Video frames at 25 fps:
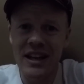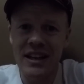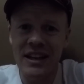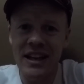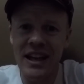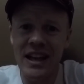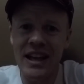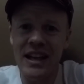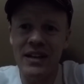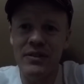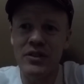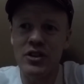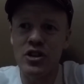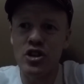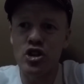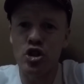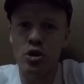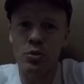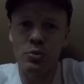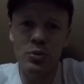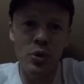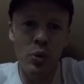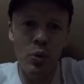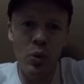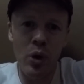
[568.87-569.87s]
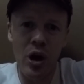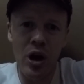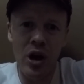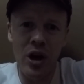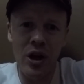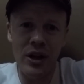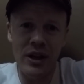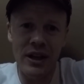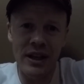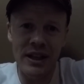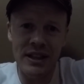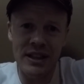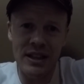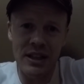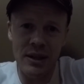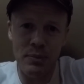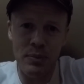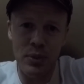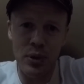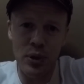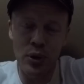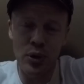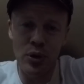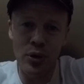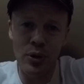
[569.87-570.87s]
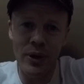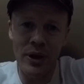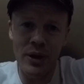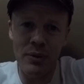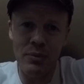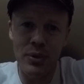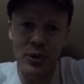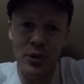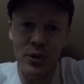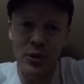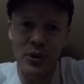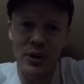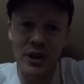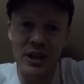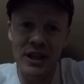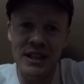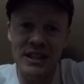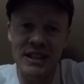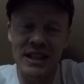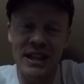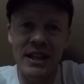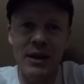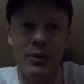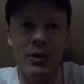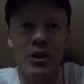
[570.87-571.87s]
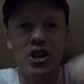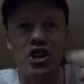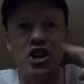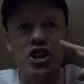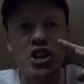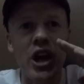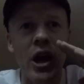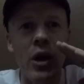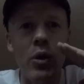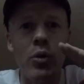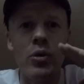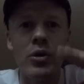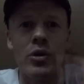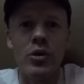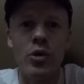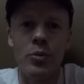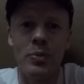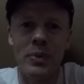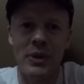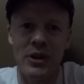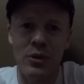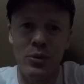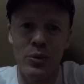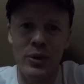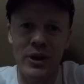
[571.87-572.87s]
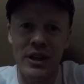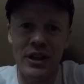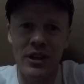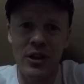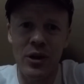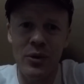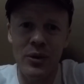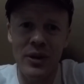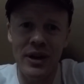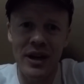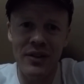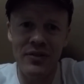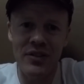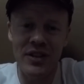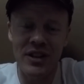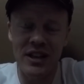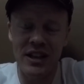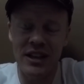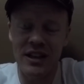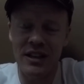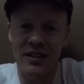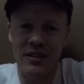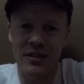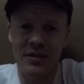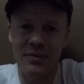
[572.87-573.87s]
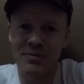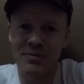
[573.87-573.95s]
They even jumped the wall into the pool where the pool is, and they were shouting up at the window and everything.